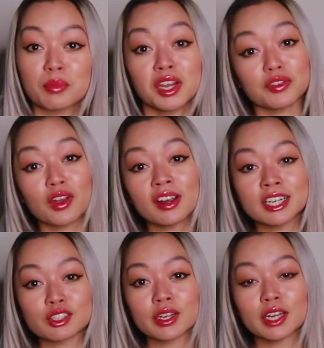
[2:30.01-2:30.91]
but if you are
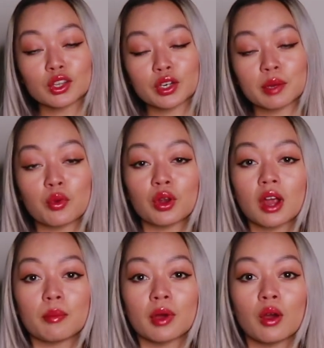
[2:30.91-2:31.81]
interested in learning more
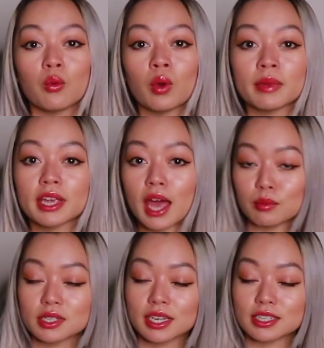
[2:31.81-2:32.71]
about what my
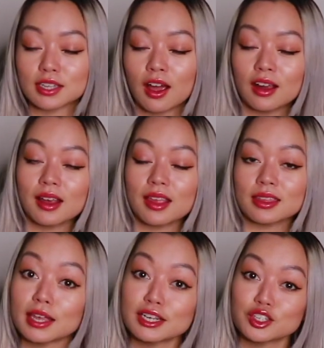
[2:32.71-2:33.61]
camera settings are,
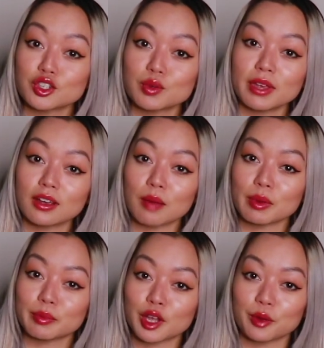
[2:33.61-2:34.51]
then shoot me a
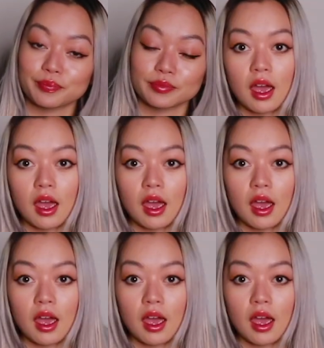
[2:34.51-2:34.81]
comment below.